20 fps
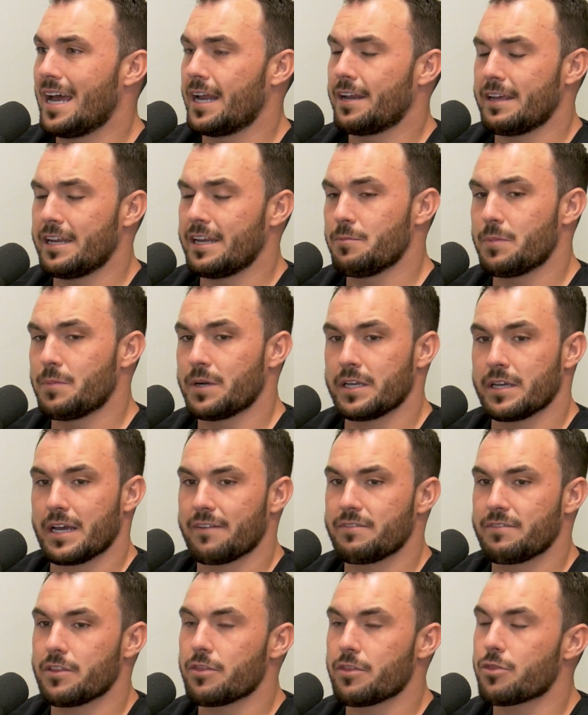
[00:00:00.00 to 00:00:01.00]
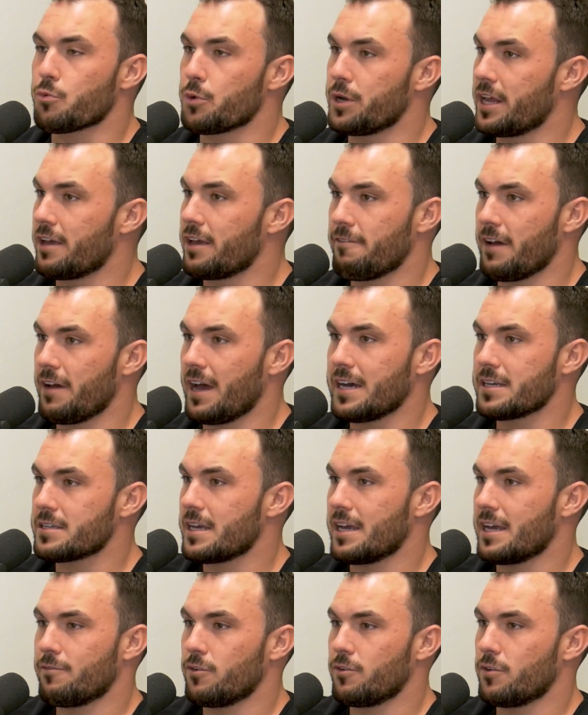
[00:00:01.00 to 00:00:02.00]
And anybody, I've done 3-day
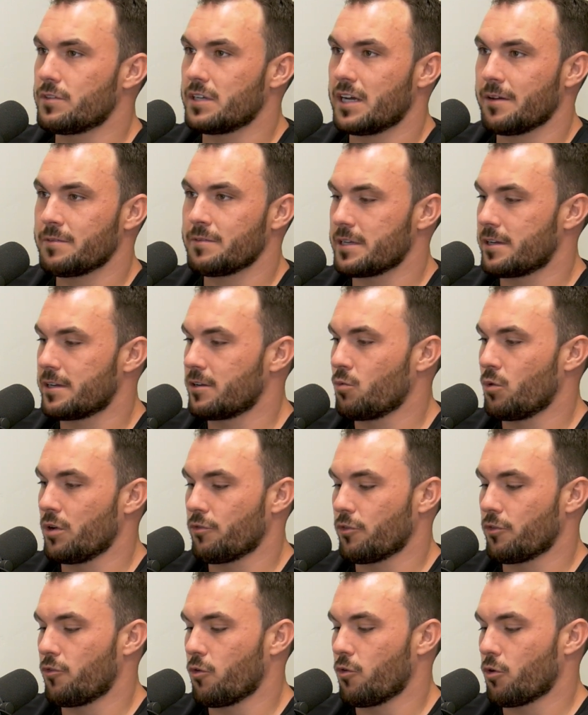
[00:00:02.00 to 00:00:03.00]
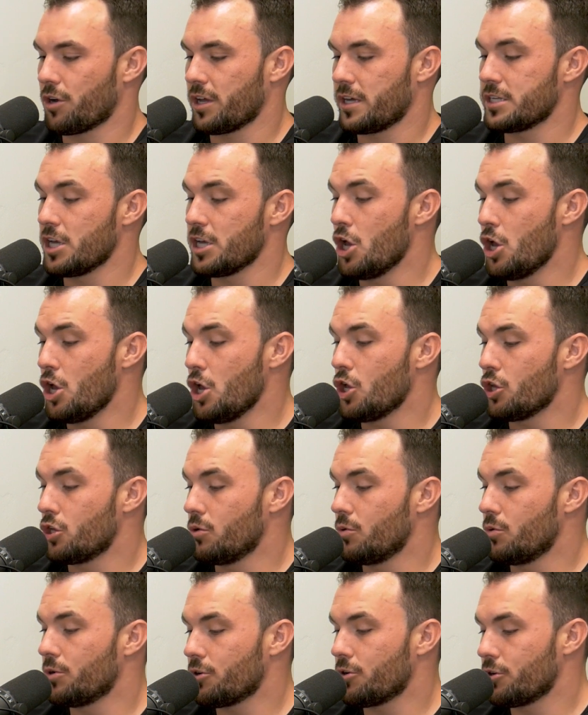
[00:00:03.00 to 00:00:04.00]
fasts a handful of times. I did one for 4 days.
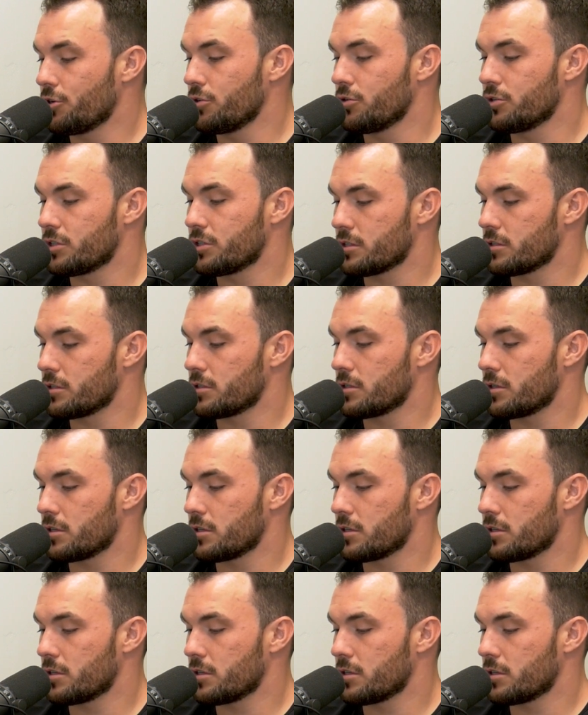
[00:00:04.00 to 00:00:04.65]
You introduce